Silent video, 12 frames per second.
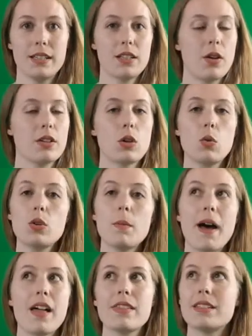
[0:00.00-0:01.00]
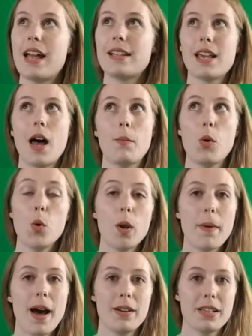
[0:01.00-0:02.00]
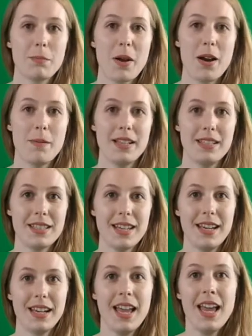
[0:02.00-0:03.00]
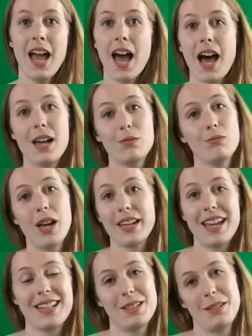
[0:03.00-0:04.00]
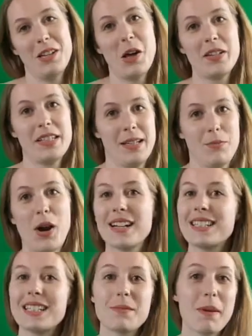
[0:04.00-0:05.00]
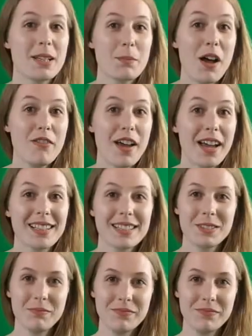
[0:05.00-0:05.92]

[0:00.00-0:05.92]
So it's all about the setup, all about experimenting, and I guess lighting practice makes perfect.